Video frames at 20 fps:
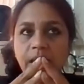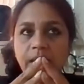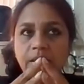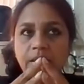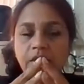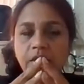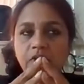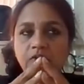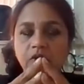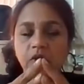
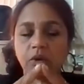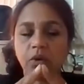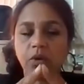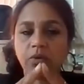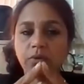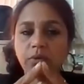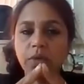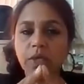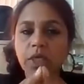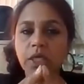if you're
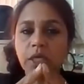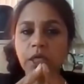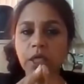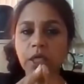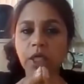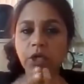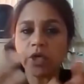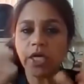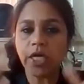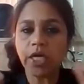really
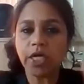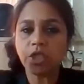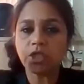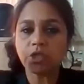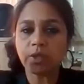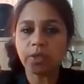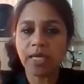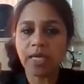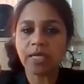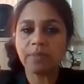looking
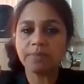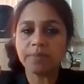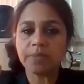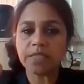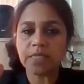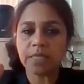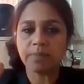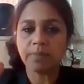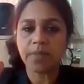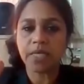to help
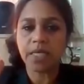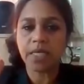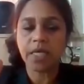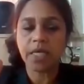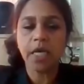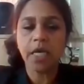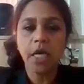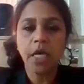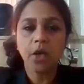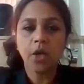
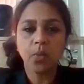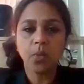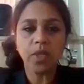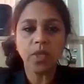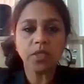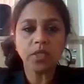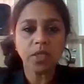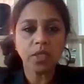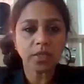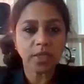somebody
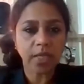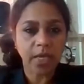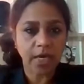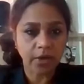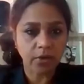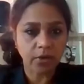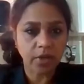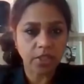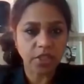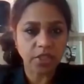with a
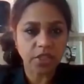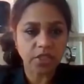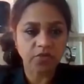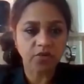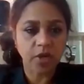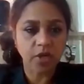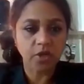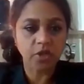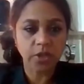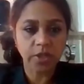thyroid
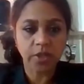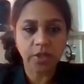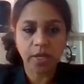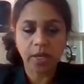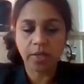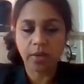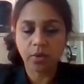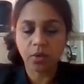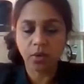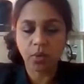dysfunction,
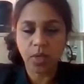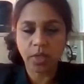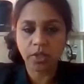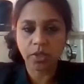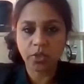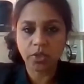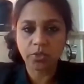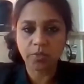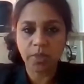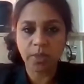and who are
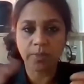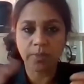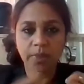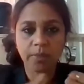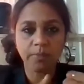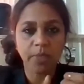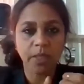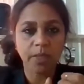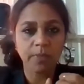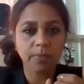those people?
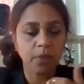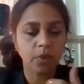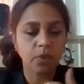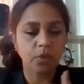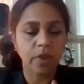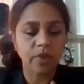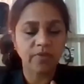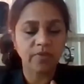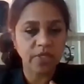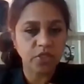People
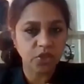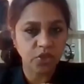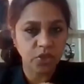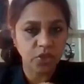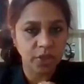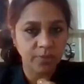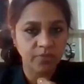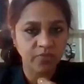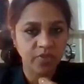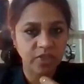who have
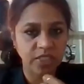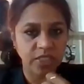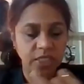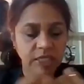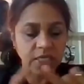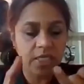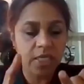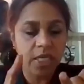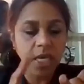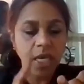extreme
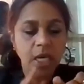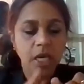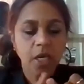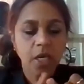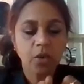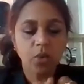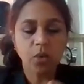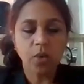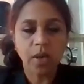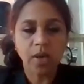fatigue,
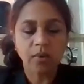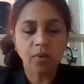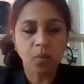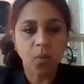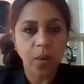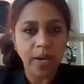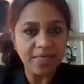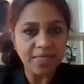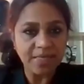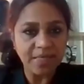who have
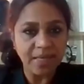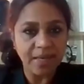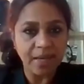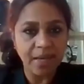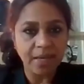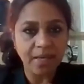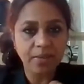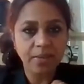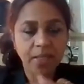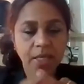weight
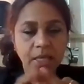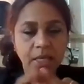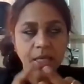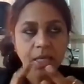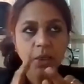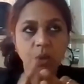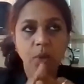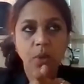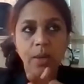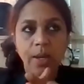gain,
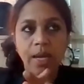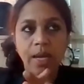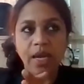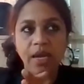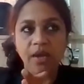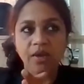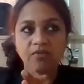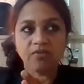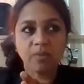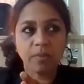who
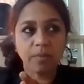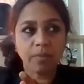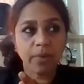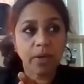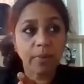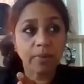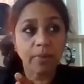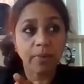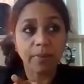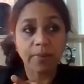have
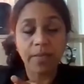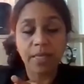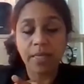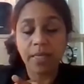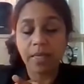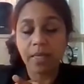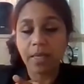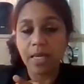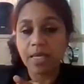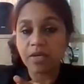
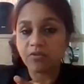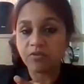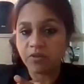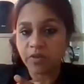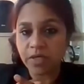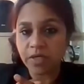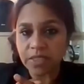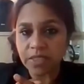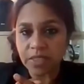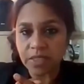probably
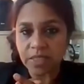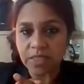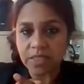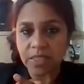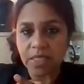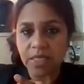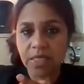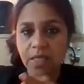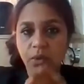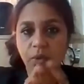
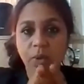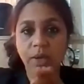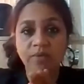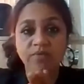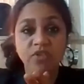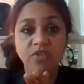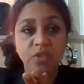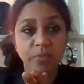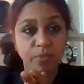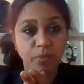infertility, who
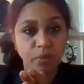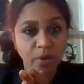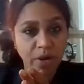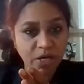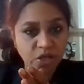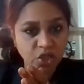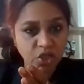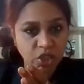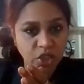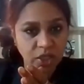have
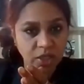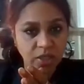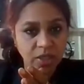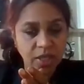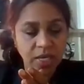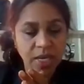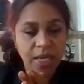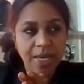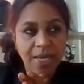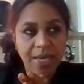depression
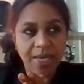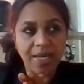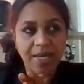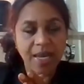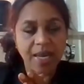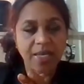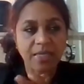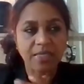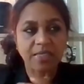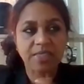and
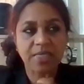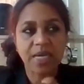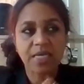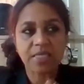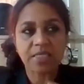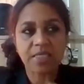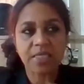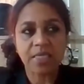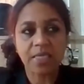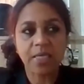
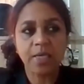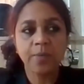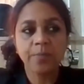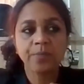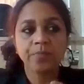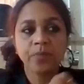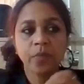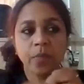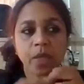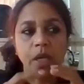anxiety,
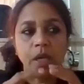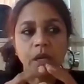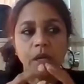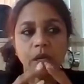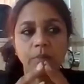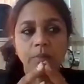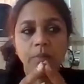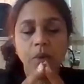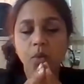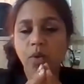
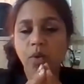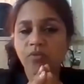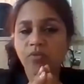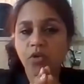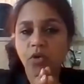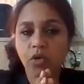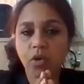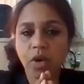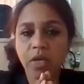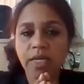who have
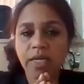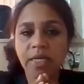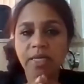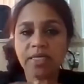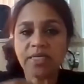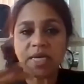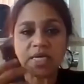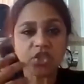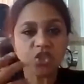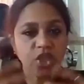chronic
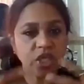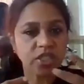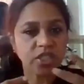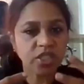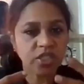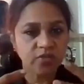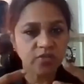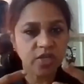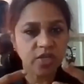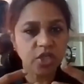
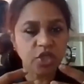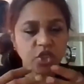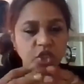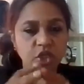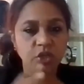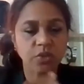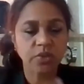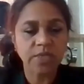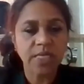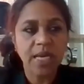digestive
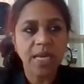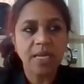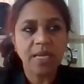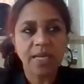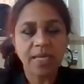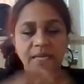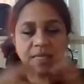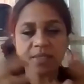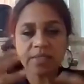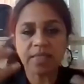issues.
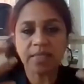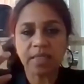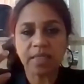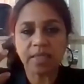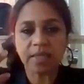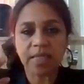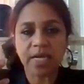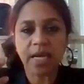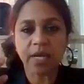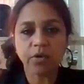Like I said, the
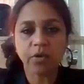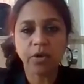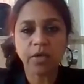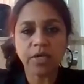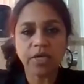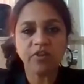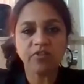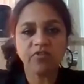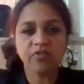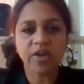thyroid
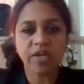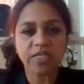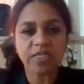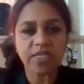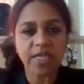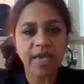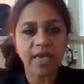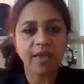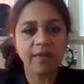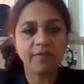affects
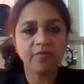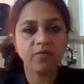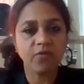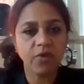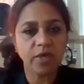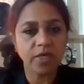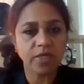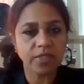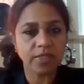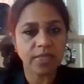
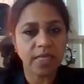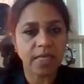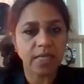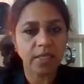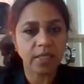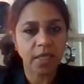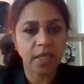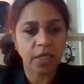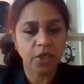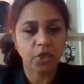every
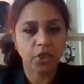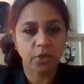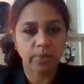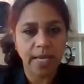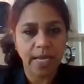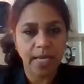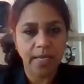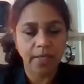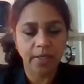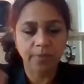cell in your
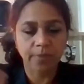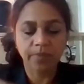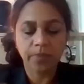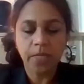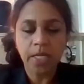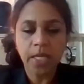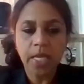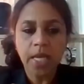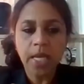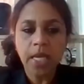body.
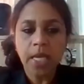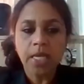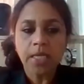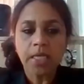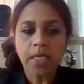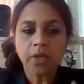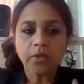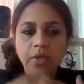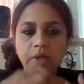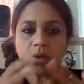
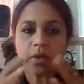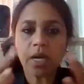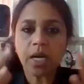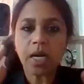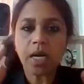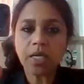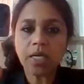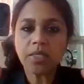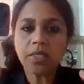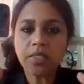Now, there are
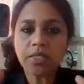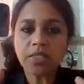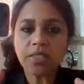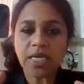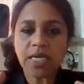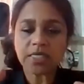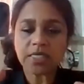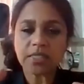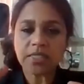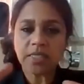other
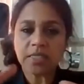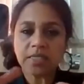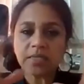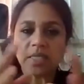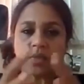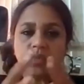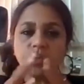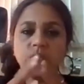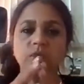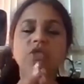testing
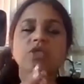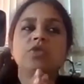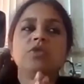that we do